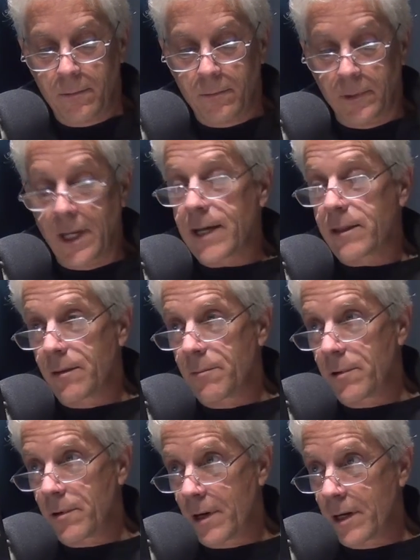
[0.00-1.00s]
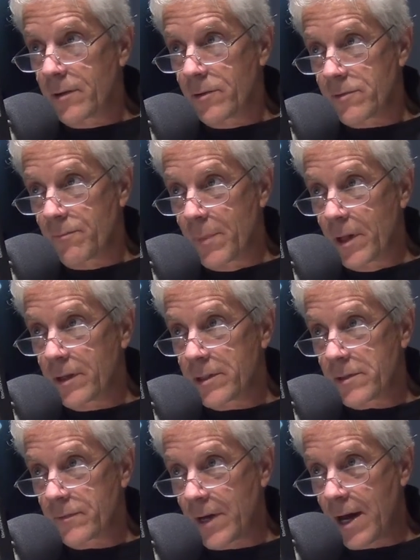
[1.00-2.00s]
like the hundreds of
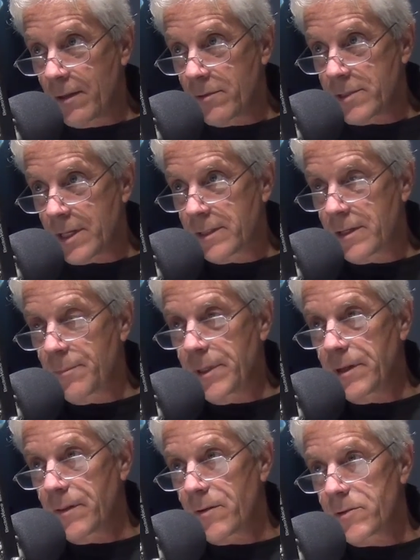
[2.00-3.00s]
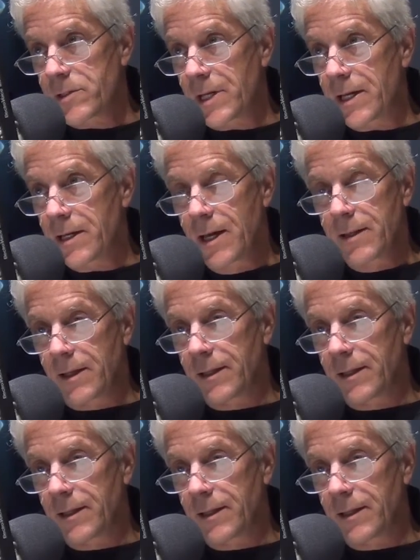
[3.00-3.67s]
millions of dollars that come into their state.